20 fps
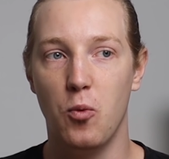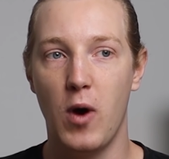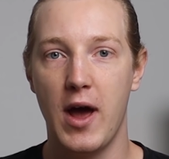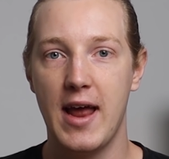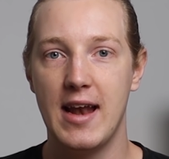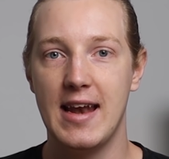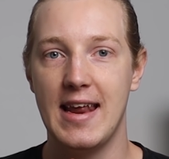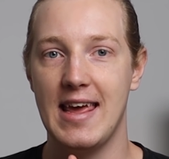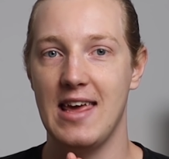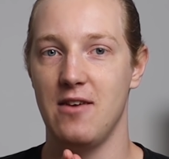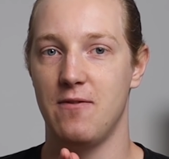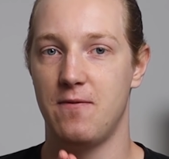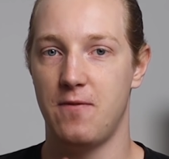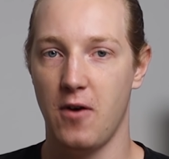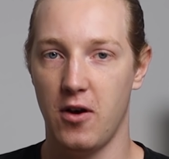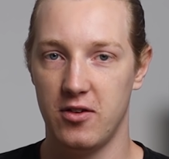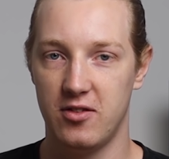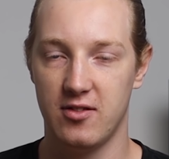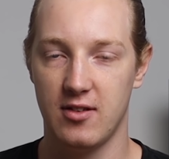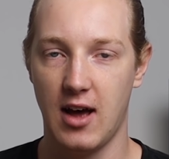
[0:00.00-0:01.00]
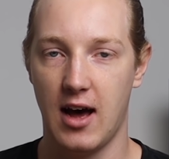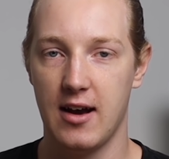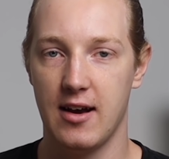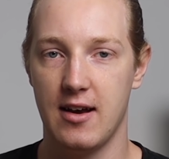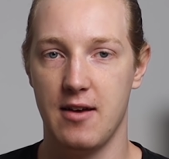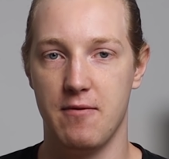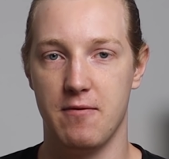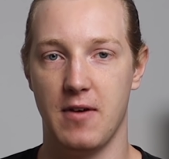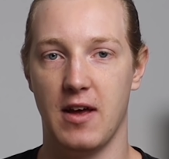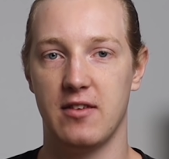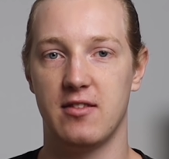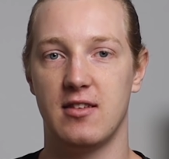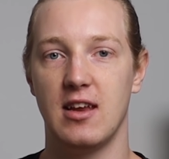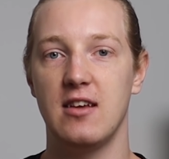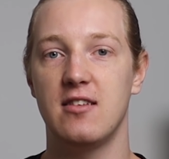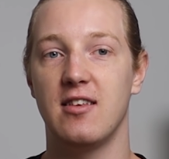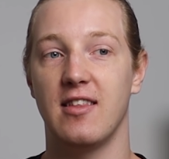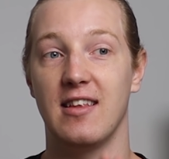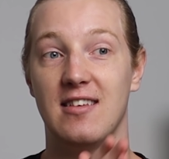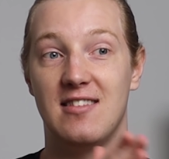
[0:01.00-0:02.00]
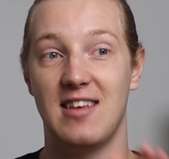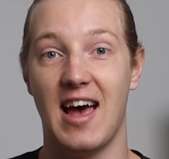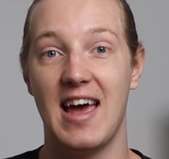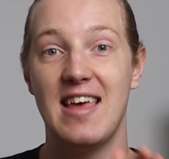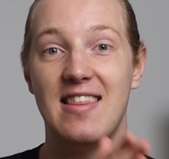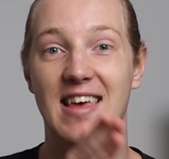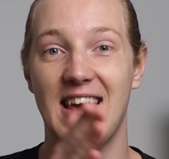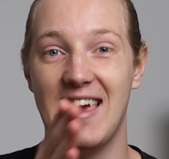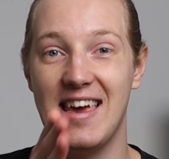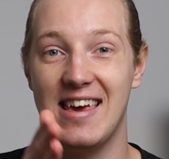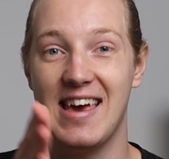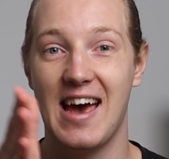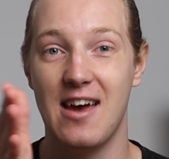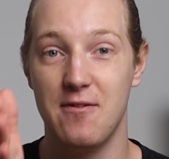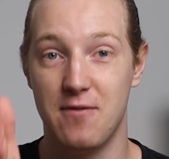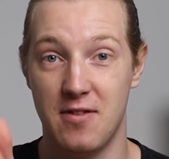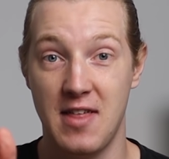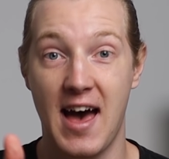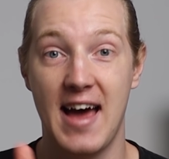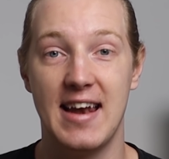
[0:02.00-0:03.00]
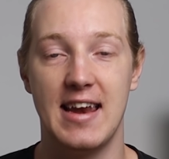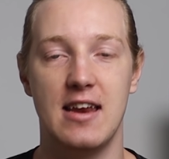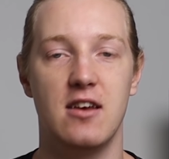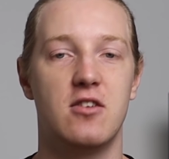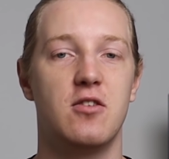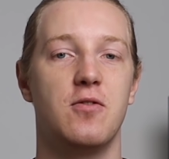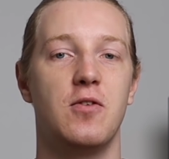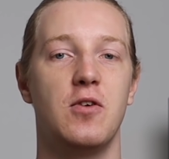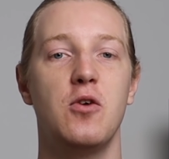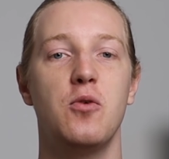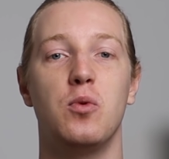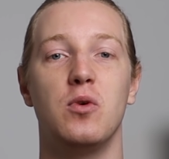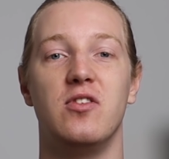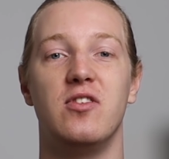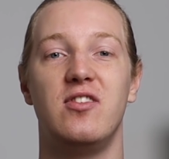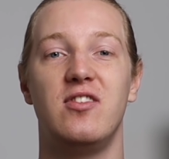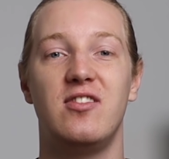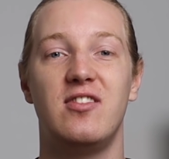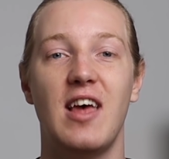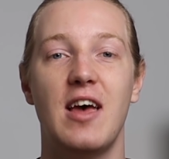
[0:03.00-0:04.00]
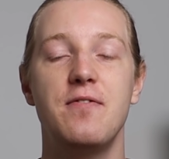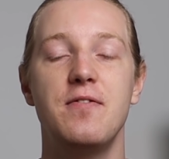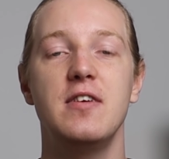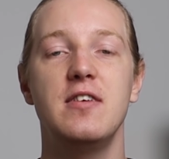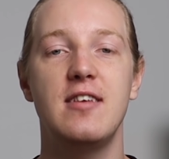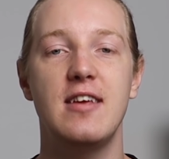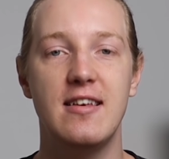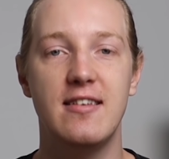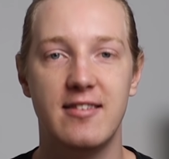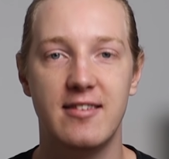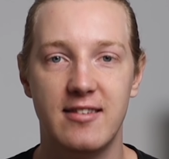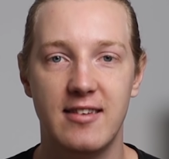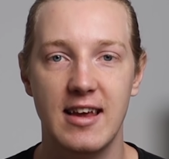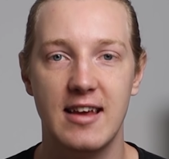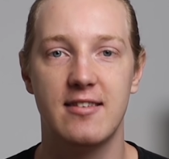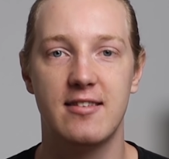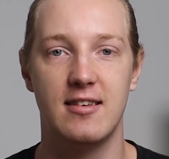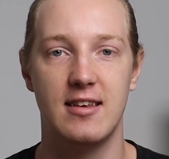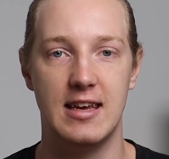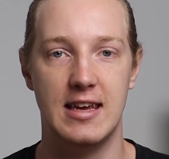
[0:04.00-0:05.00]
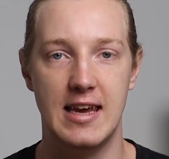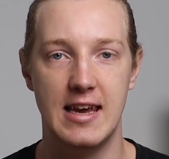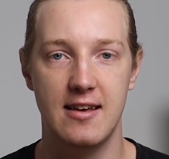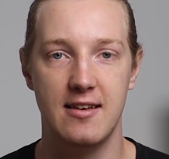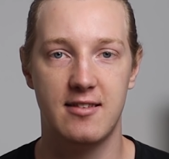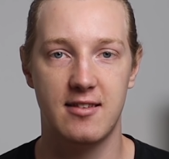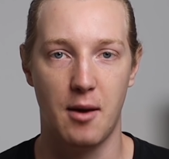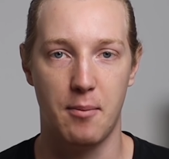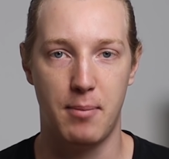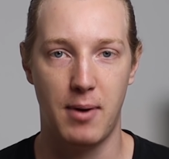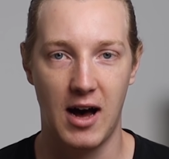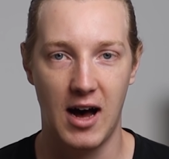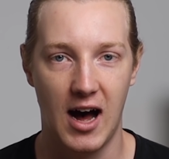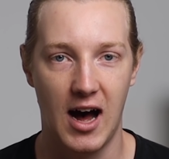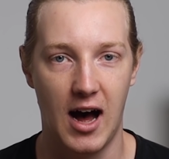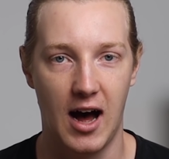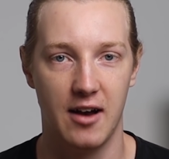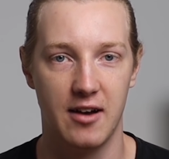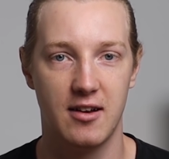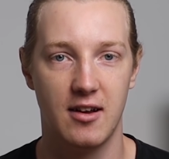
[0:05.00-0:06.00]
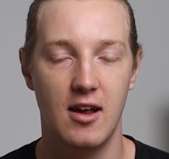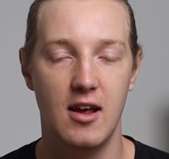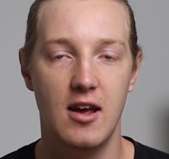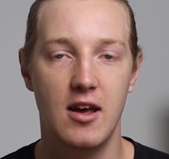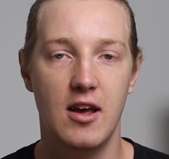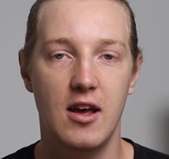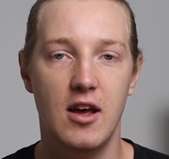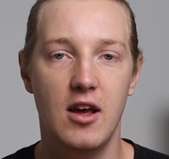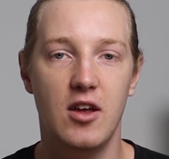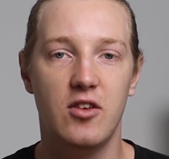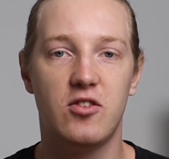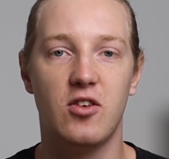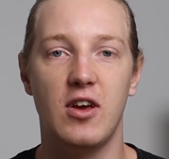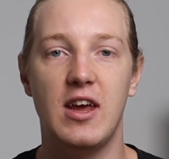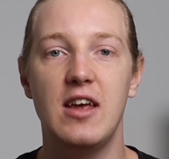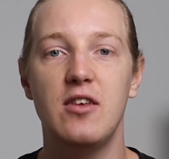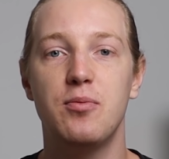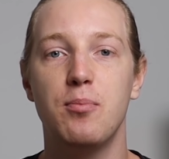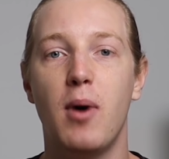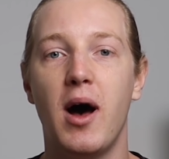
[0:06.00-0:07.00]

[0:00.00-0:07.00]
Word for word: when he first started investing to the day that he gave that interview was seventy-six years apart. So his